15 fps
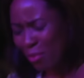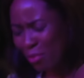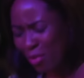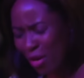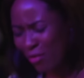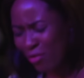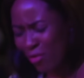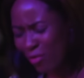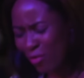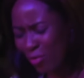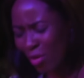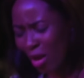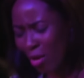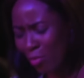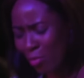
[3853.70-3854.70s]
to the
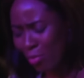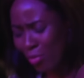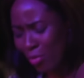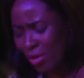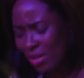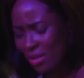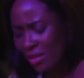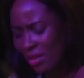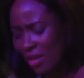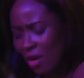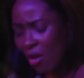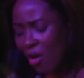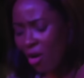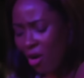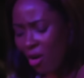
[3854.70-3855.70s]
brothers, as
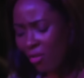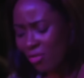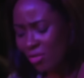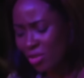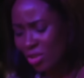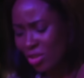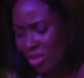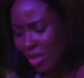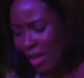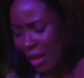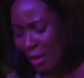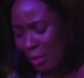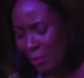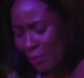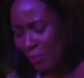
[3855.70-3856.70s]
fathers,
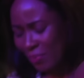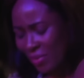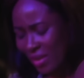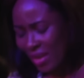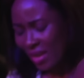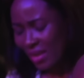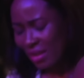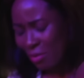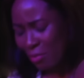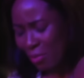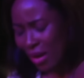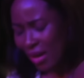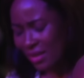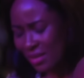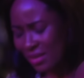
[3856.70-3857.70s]
as
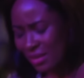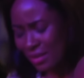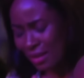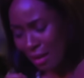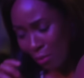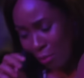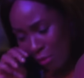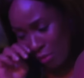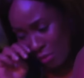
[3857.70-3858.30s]
mothers,